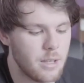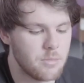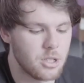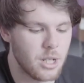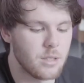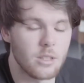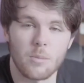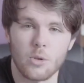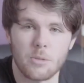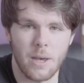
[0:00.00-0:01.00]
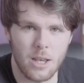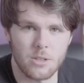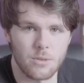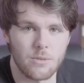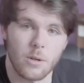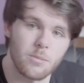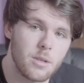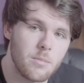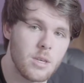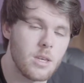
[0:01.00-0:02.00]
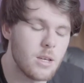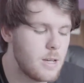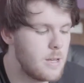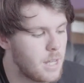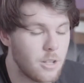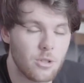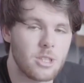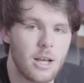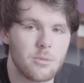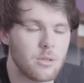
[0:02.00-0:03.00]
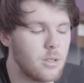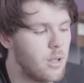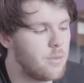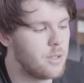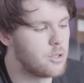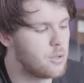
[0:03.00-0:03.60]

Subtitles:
certainly the most personal film to me, and I just absolutely love it.